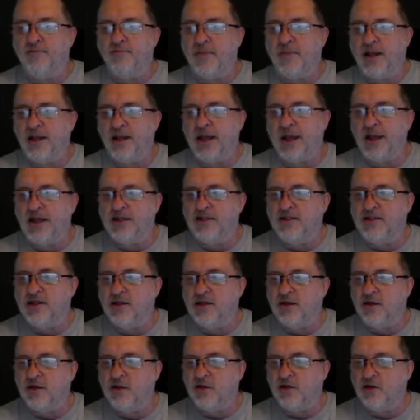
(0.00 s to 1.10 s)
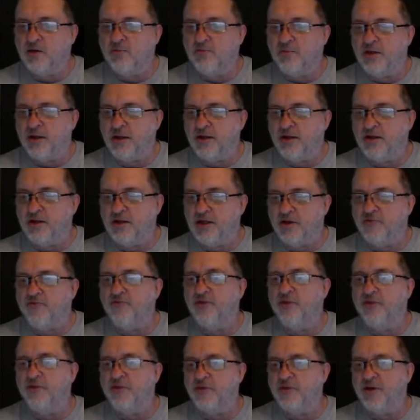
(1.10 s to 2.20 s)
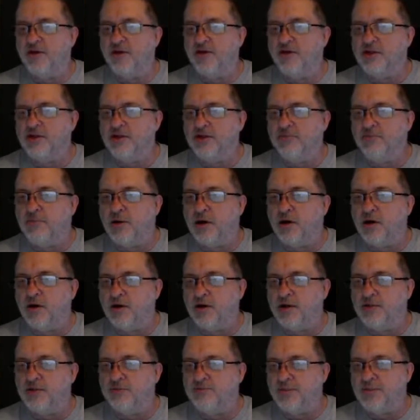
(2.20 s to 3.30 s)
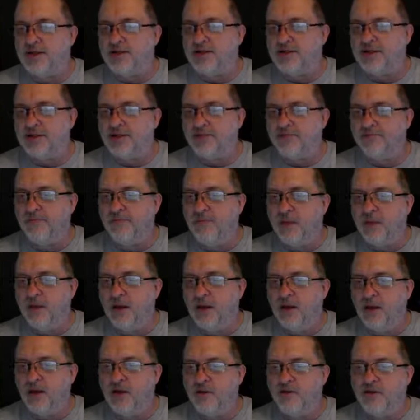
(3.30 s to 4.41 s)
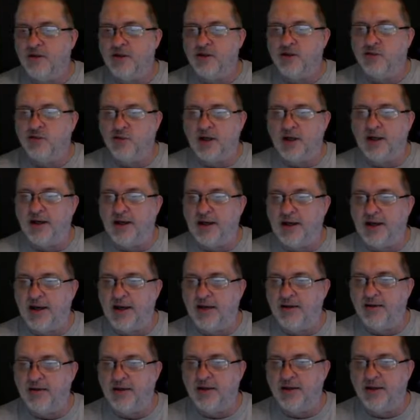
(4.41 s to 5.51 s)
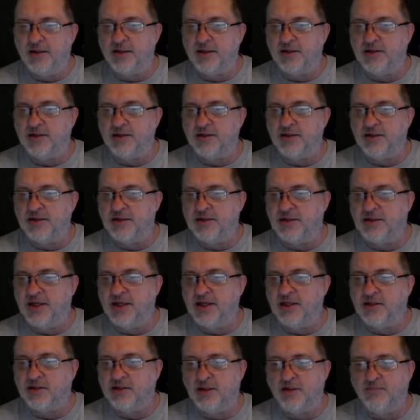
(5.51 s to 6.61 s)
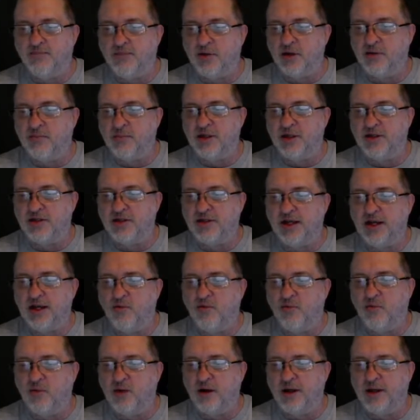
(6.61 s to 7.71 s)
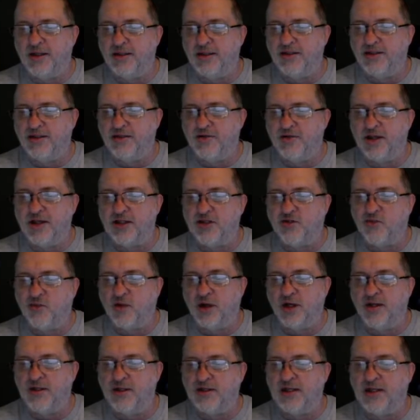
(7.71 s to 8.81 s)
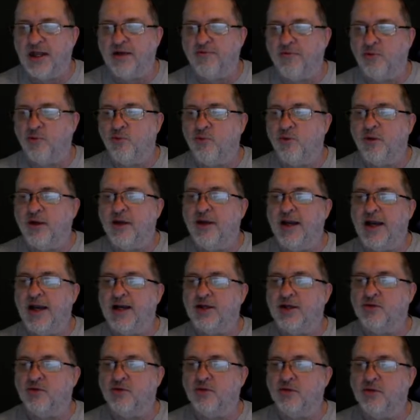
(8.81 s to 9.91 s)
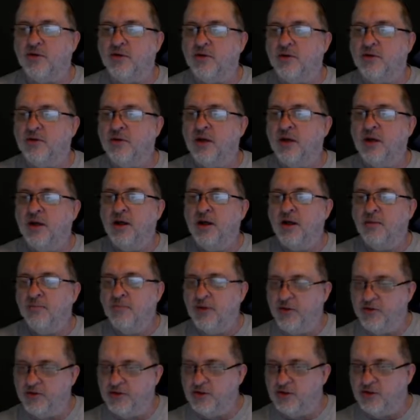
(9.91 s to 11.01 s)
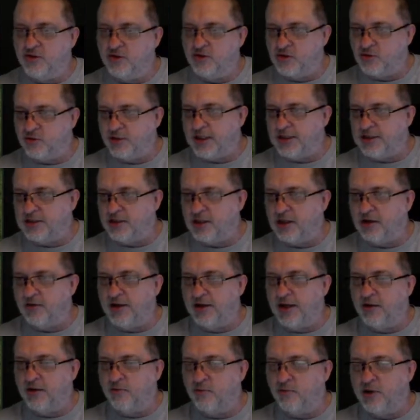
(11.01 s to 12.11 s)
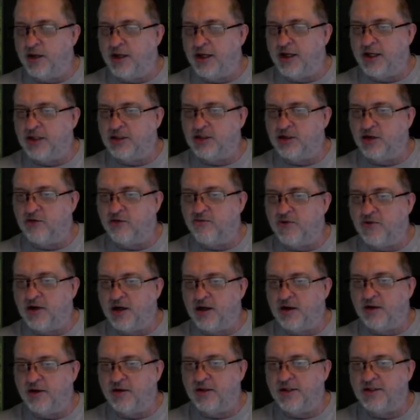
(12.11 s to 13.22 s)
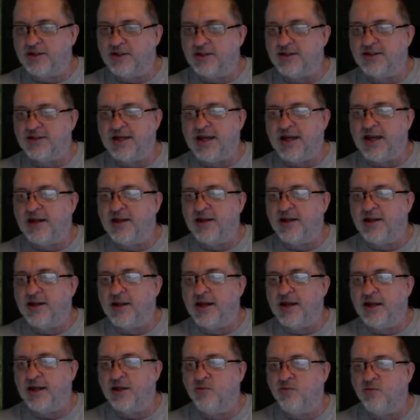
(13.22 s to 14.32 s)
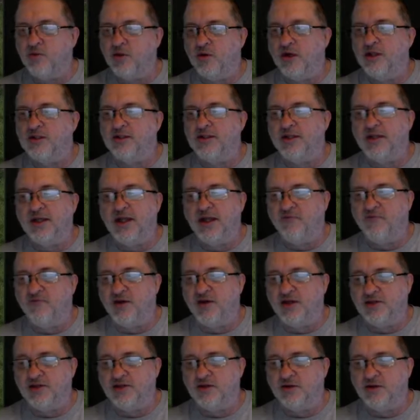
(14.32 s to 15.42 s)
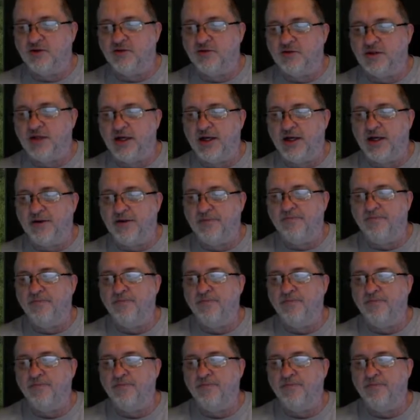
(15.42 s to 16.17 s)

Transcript: He has done a little bit of different. The barn is missing. The tree line is intentionally pretty much that way, so that's why it doesn't have a really natural look. But the trees along that ridge over there is exactly like it was in FS13.